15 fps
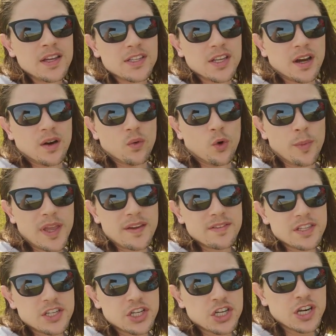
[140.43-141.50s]
So we'll be
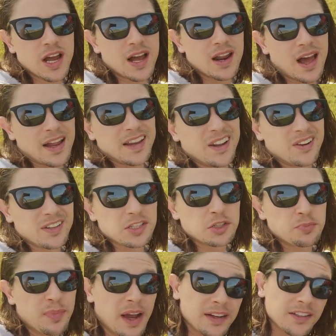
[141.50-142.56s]
giving this a shot. I don't
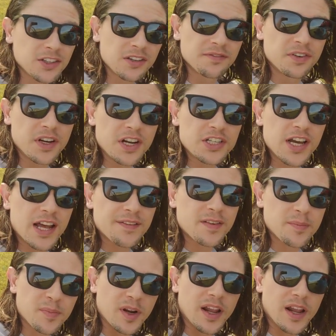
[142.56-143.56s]
expect good footage out of it,